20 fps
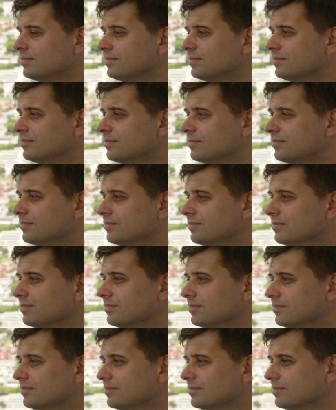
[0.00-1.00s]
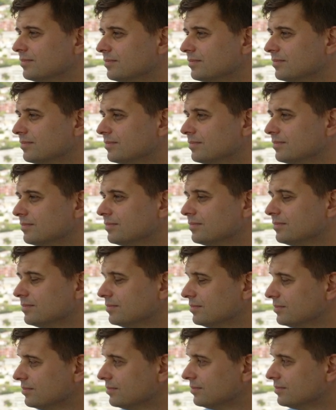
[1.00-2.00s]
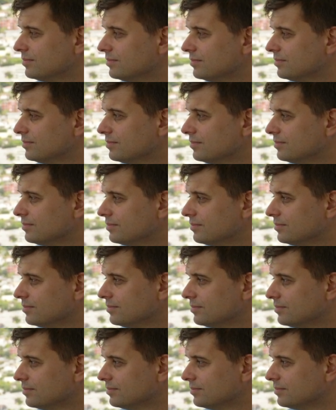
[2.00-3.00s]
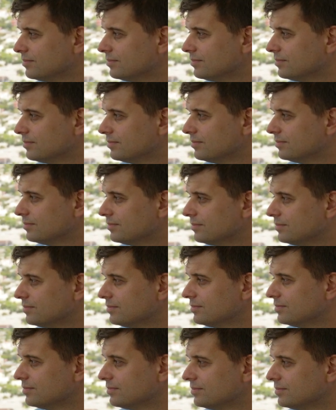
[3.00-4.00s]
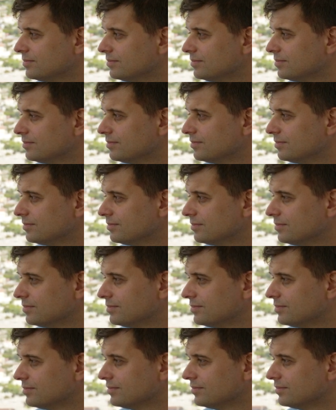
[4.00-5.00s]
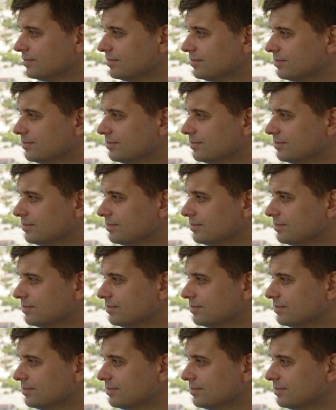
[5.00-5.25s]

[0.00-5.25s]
This person isn't speaking.